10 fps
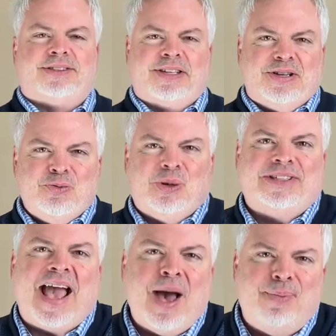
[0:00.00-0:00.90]
what's
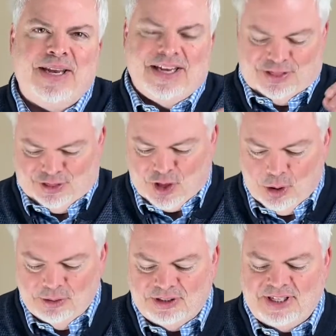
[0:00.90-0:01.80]
happening in
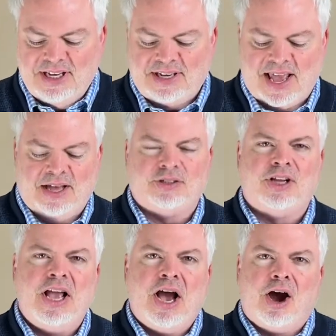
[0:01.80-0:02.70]
those details
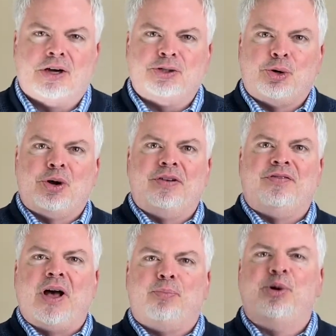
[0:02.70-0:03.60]
are sort of a
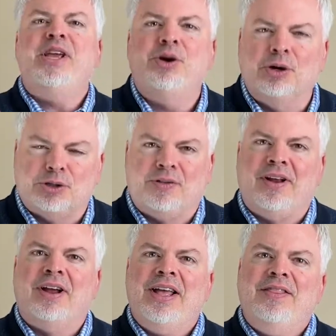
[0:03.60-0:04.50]
precursor.
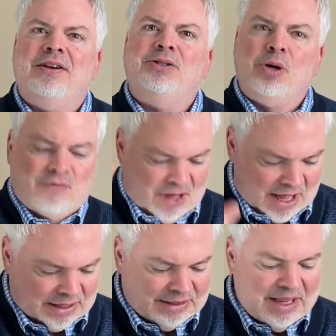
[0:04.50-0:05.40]
They're sort of a
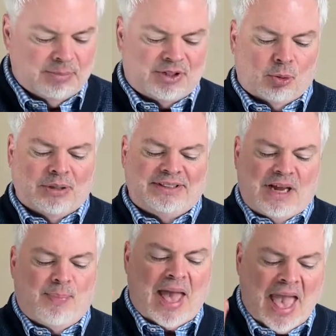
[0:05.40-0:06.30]
glimpse. They're one step
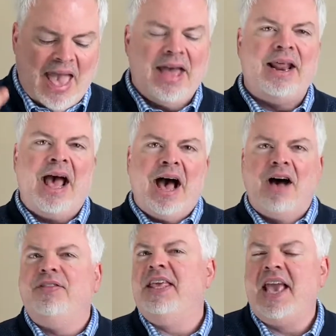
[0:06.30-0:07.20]
ahead of
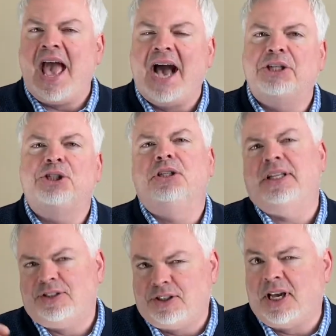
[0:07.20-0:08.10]
the action that's
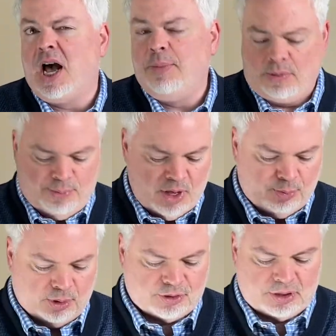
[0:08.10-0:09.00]
to come in
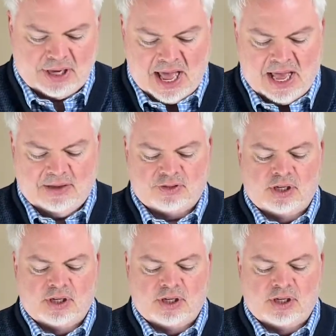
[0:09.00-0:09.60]
people's lives.